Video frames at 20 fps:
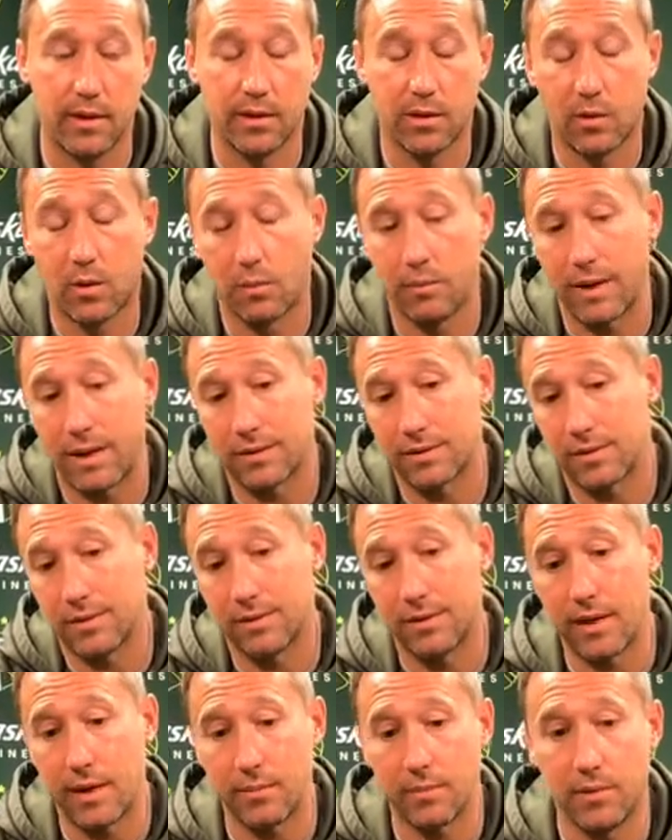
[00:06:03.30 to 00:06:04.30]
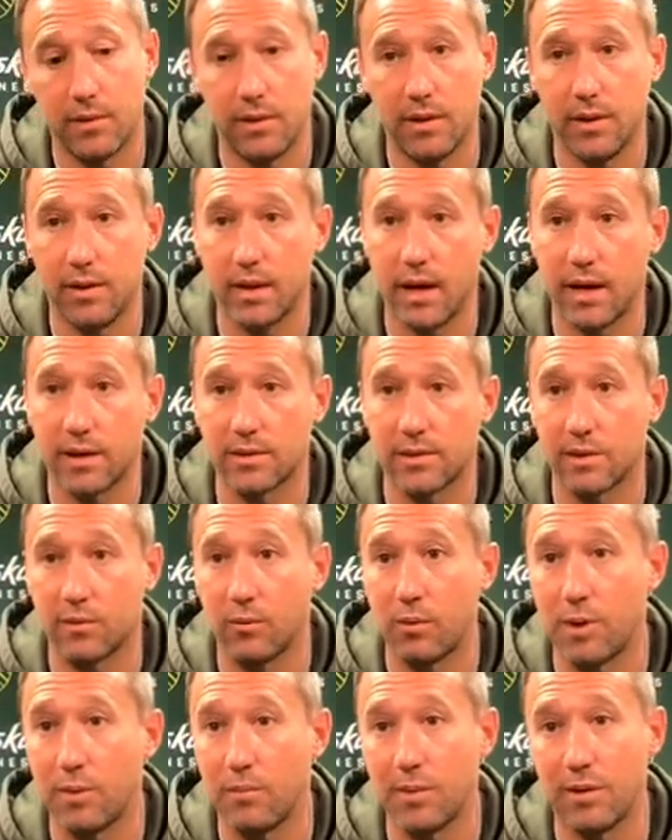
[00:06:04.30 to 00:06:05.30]
then going back to the depth, you need guys like
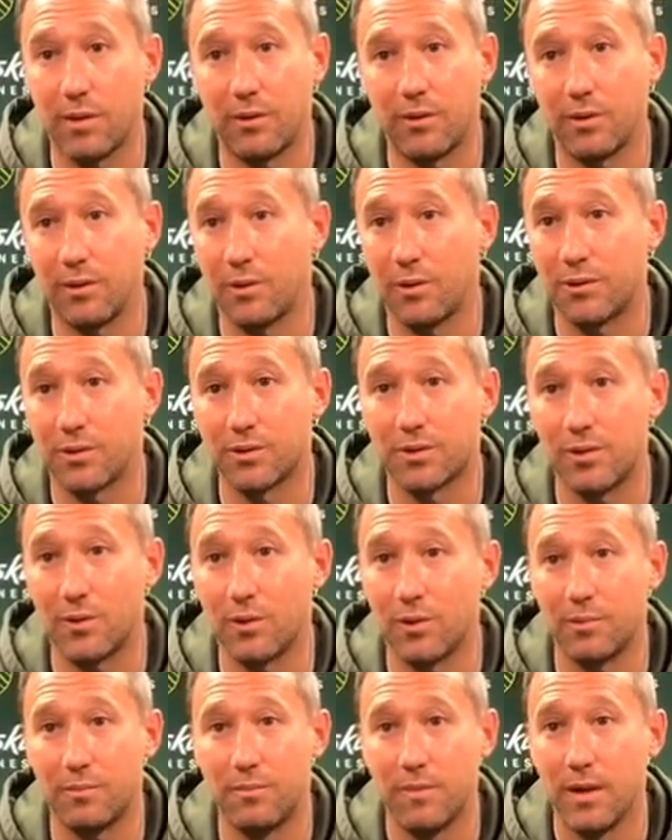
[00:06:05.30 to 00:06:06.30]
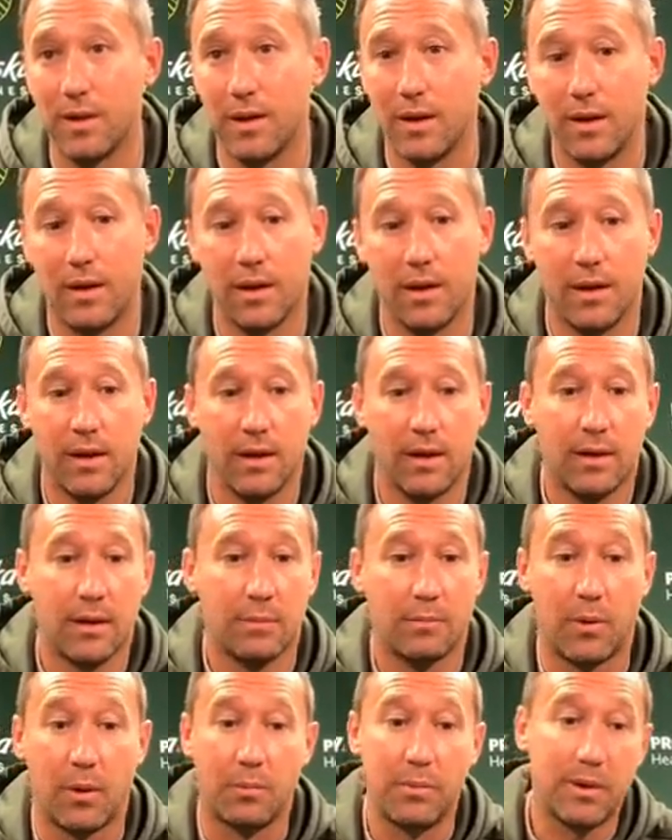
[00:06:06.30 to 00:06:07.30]
Roy Miller and Lawrence Olam,
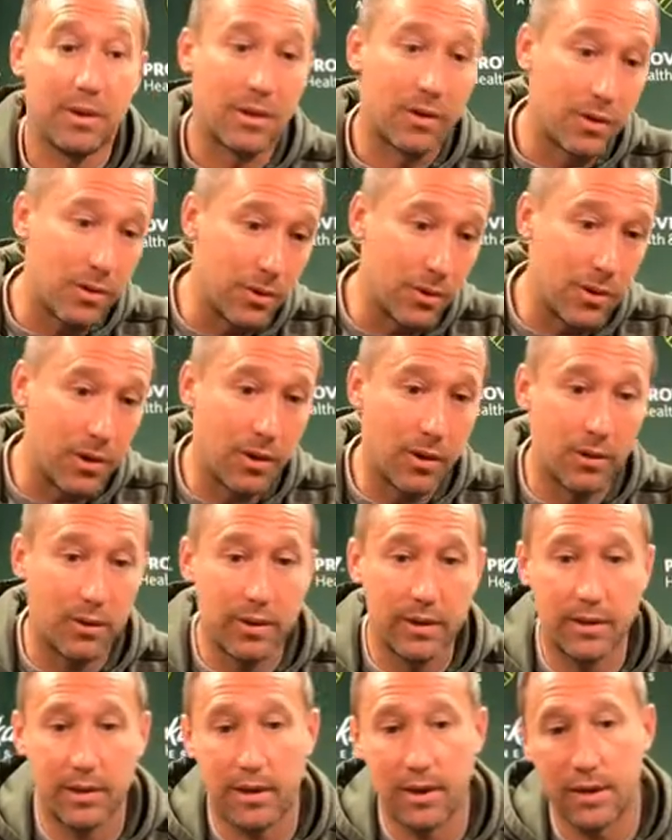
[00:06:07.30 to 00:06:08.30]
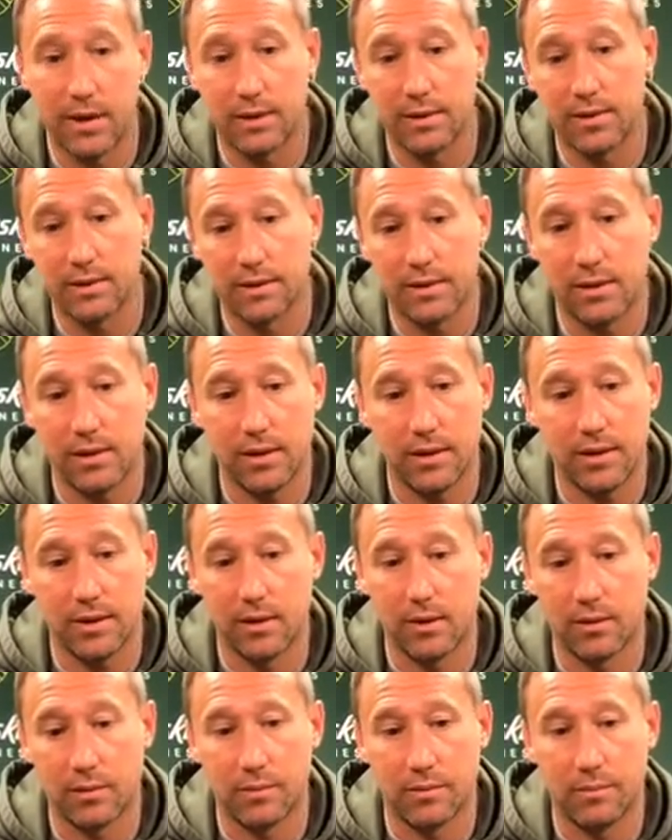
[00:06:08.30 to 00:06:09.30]
Moby Okugo, and
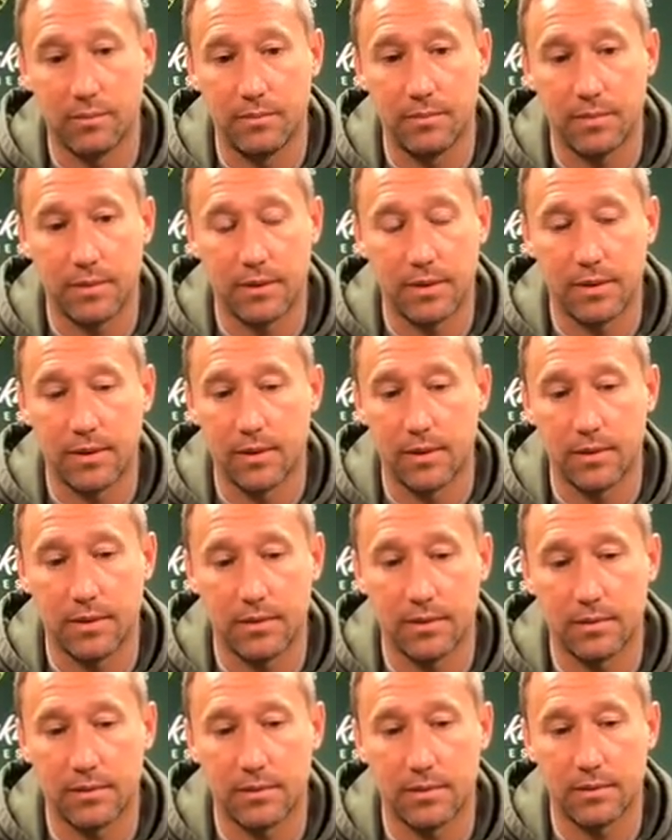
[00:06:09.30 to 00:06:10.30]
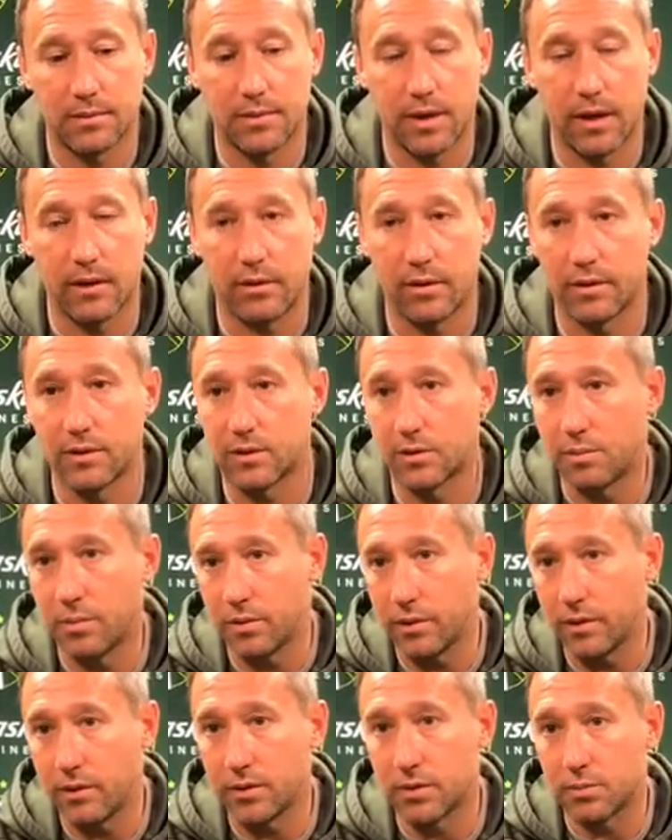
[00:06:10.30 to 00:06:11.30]
Dairon
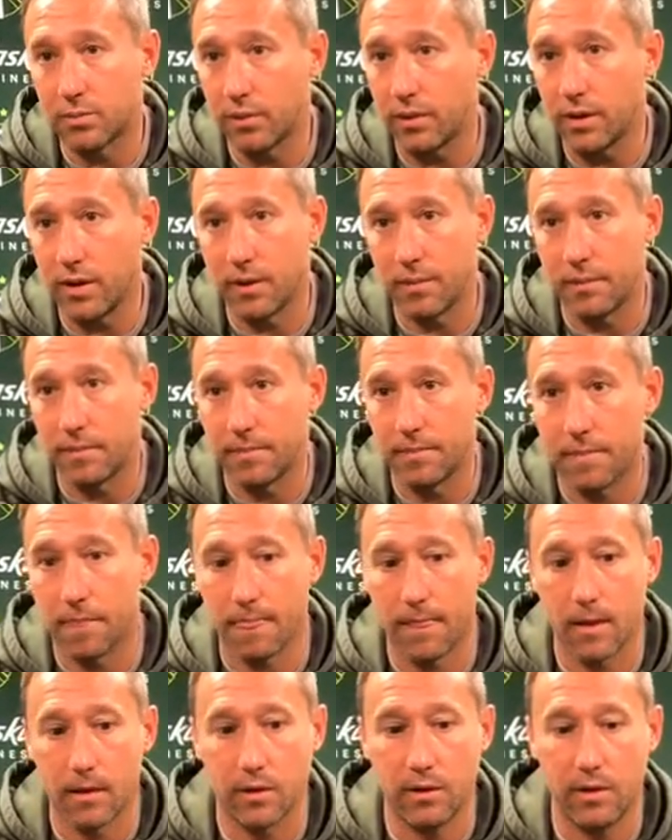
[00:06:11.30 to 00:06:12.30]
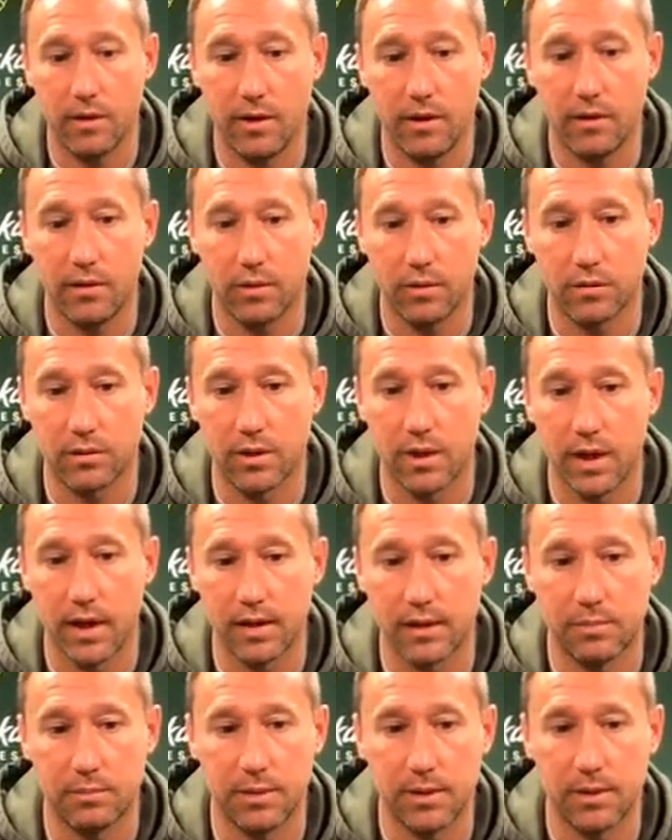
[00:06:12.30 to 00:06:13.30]
Asprilla. You need those
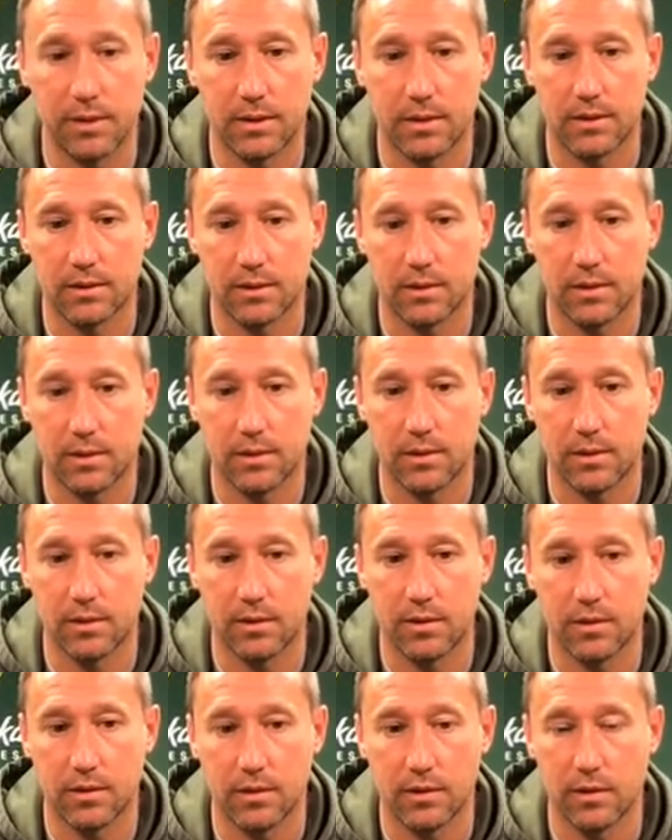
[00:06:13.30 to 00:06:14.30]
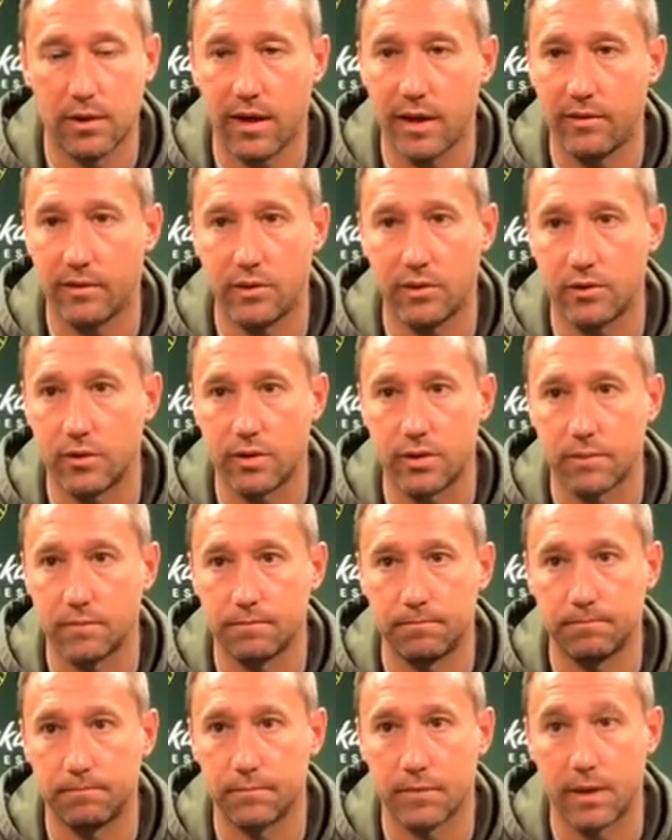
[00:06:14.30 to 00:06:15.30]
guys because you're going to have injuries.
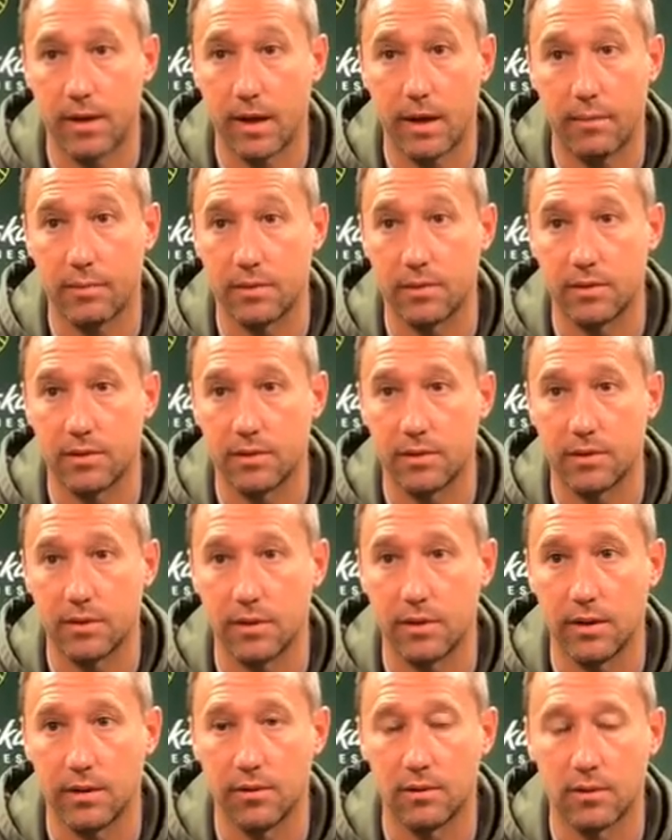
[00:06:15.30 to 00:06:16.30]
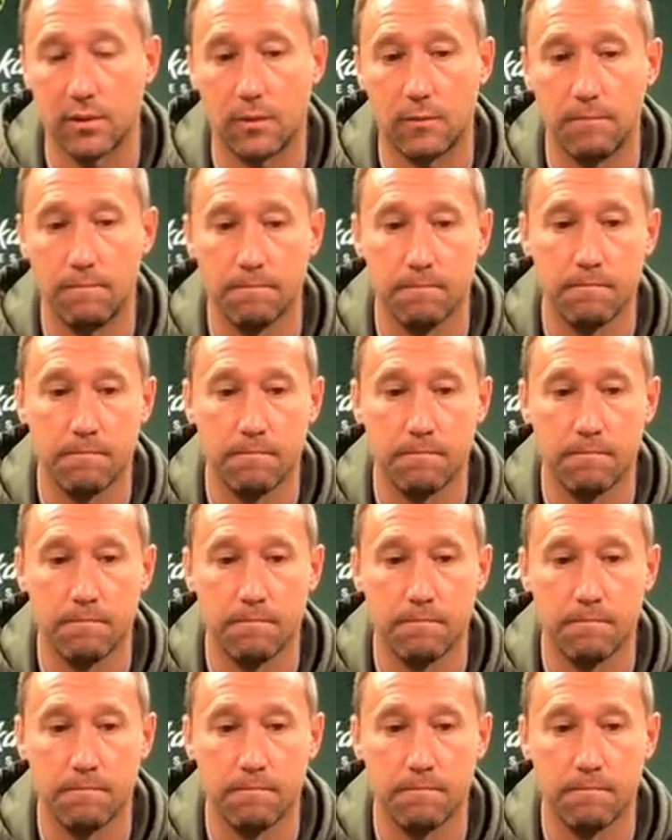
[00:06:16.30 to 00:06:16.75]
It happens in this league. So